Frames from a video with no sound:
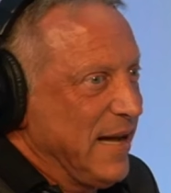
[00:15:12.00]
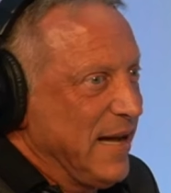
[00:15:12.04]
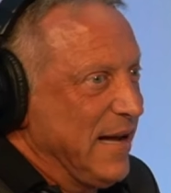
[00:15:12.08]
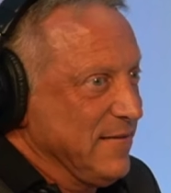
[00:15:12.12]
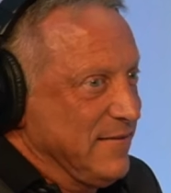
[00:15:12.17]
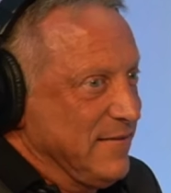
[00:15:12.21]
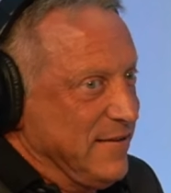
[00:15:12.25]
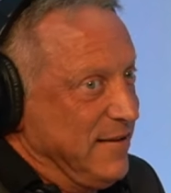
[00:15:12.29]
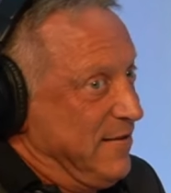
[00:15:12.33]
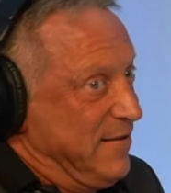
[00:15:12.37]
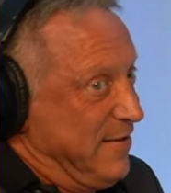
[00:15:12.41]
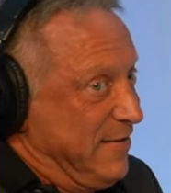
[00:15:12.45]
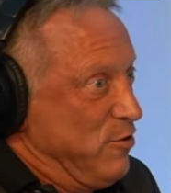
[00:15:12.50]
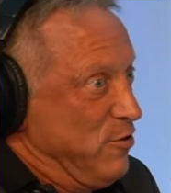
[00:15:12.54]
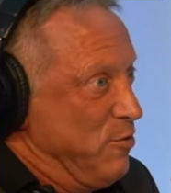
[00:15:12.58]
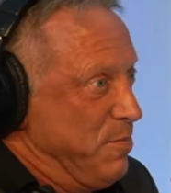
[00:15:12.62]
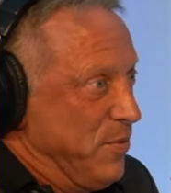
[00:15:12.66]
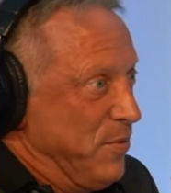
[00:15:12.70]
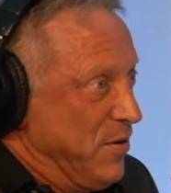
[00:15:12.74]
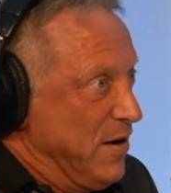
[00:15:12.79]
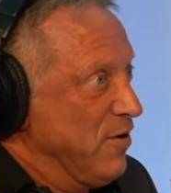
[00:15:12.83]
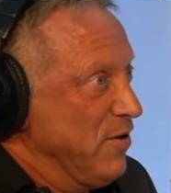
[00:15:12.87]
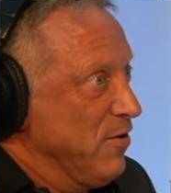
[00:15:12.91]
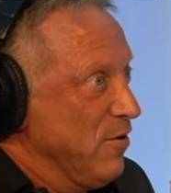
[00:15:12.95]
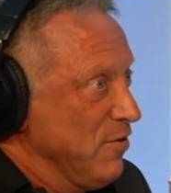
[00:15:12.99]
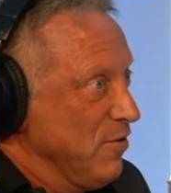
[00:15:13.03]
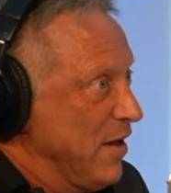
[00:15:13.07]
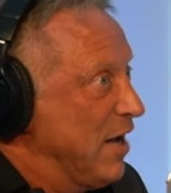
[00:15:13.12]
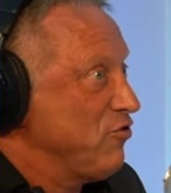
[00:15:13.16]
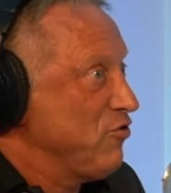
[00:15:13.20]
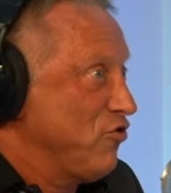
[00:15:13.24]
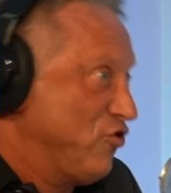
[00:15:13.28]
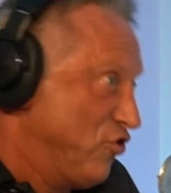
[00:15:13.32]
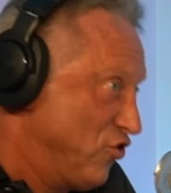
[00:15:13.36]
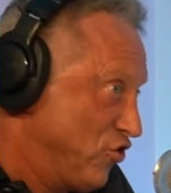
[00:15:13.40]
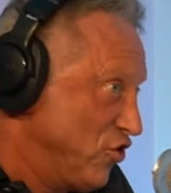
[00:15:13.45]
as this superhero
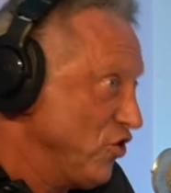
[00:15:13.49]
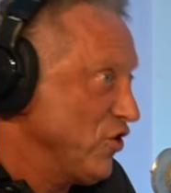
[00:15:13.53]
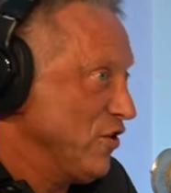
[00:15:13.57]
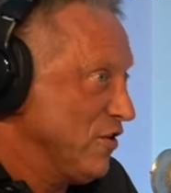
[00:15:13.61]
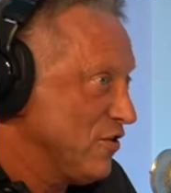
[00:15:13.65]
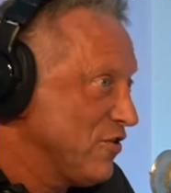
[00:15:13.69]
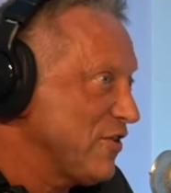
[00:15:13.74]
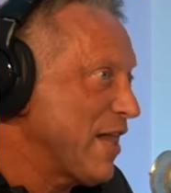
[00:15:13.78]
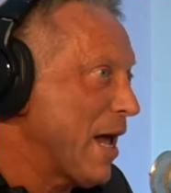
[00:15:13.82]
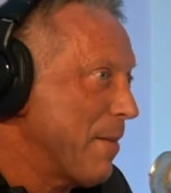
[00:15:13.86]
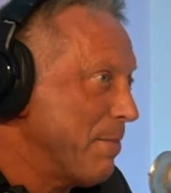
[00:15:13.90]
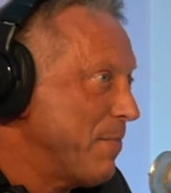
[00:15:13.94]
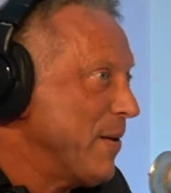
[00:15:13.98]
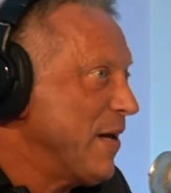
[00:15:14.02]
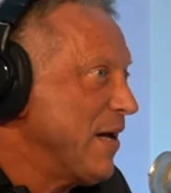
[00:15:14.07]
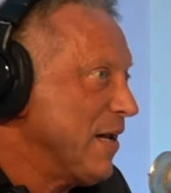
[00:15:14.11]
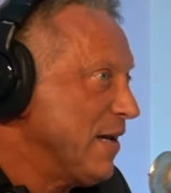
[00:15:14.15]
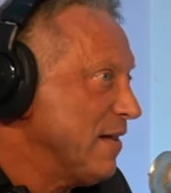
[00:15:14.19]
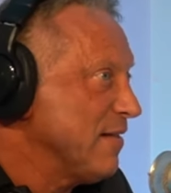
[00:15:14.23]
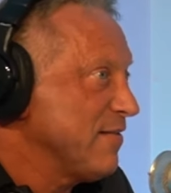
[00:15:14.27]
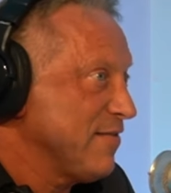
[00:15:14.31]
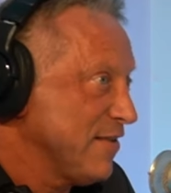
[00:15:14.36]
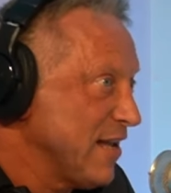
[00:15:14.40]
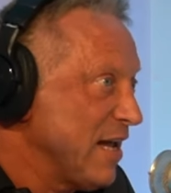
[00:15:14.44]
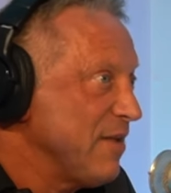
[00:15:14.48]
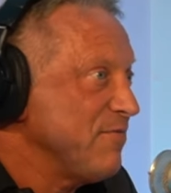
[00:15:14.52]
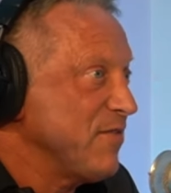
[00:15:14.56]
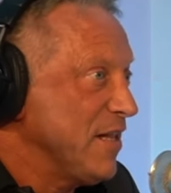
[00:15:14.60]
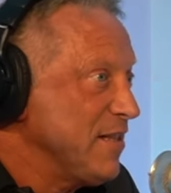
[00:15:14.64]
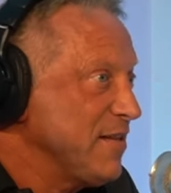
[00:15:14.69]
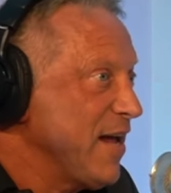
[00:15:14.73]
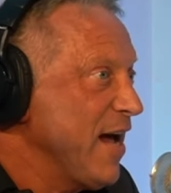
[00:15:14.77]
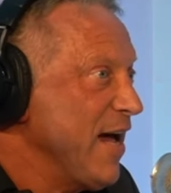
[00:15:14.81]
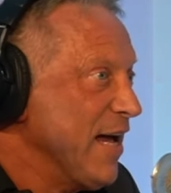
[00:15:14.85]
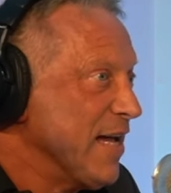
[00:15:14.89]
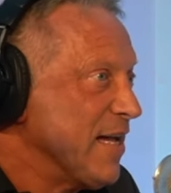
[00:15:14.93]
that should step in and save the
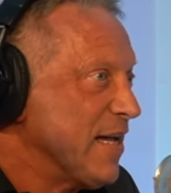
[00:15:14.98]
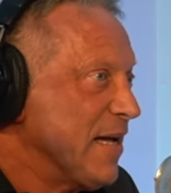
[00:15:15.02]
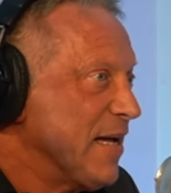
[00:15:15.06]
day.